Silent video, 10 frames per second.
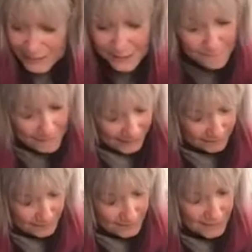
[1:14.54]
to
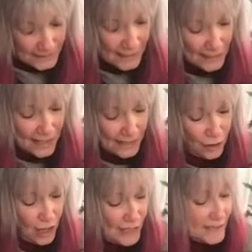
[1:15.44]
Michael's and I
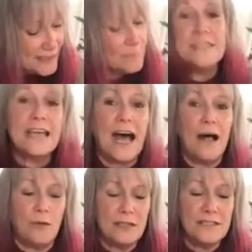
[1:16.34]
got some
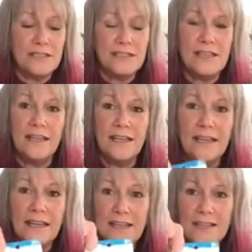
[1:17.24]
dowels.
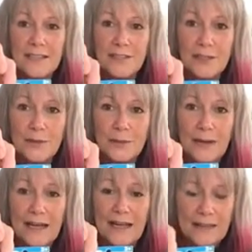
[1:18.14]
So
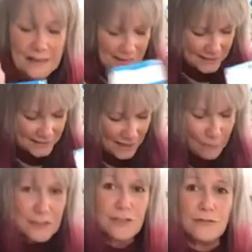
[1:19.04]
the
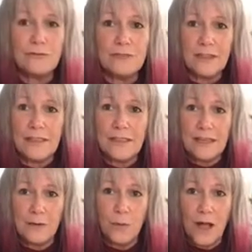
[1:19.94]
dowels are the
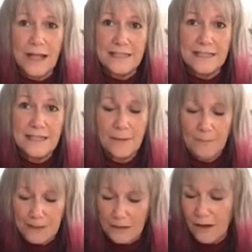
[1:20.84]
thin ones
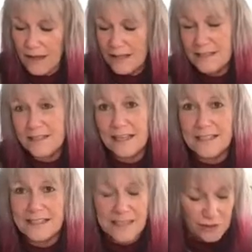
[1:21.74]
because
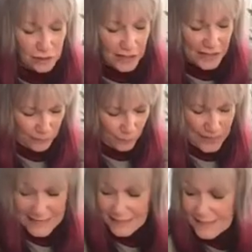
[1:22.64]
it's such a
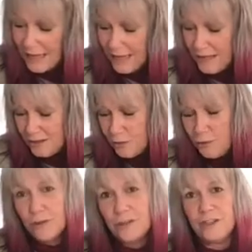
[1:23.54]
lightweight. You
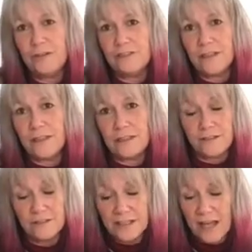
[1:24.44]
could use a
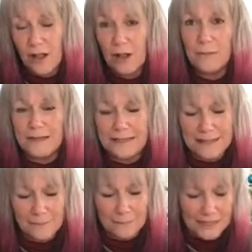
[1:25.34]
thicker dowel, but
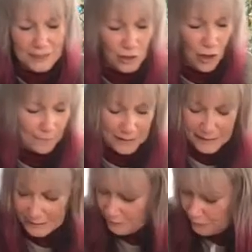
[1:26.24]
it might topple
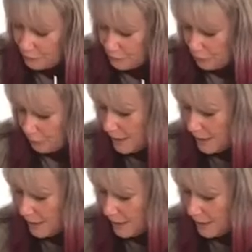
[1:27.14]
if you do.